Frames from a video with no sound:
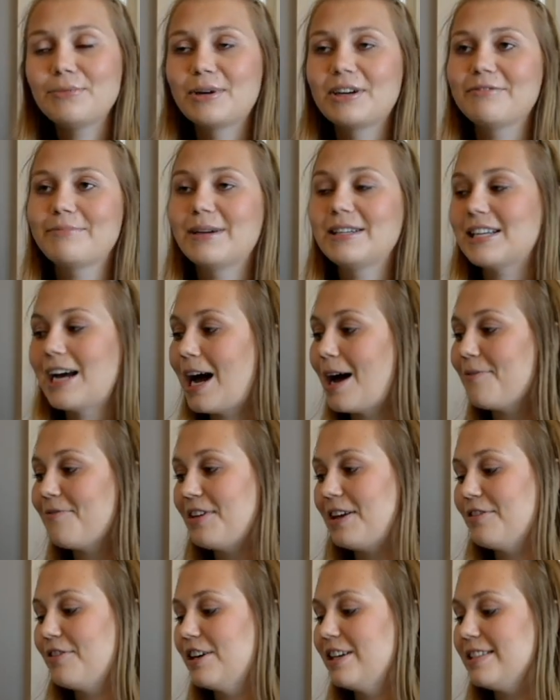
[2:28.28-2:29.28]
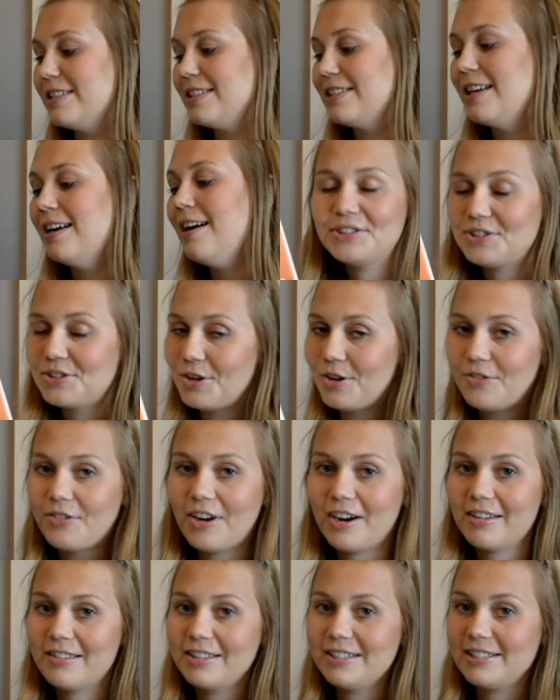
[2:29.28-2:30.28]
one of my top favorites so
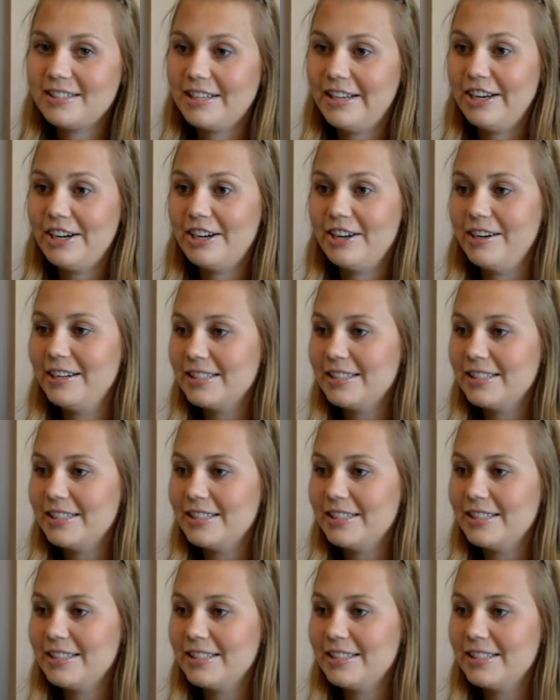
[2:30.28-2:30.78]
far this year.